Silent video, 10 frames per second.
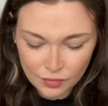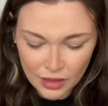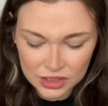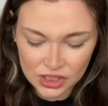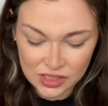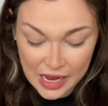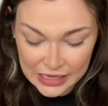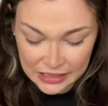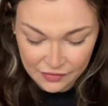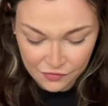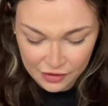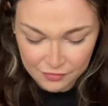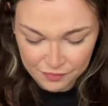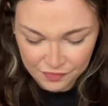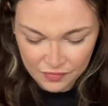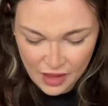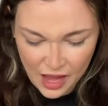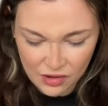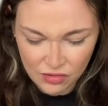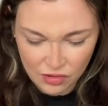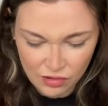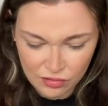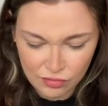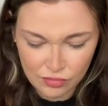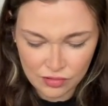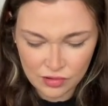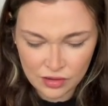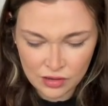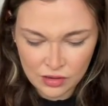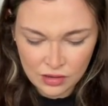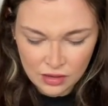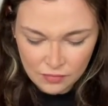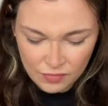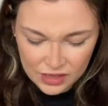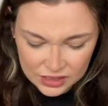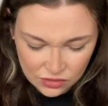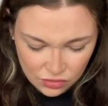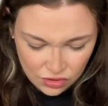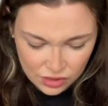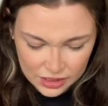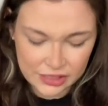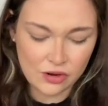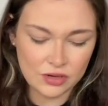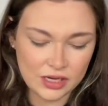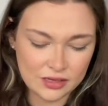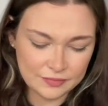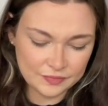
Just slightly different. I don't know. But there's no cookie dough in it.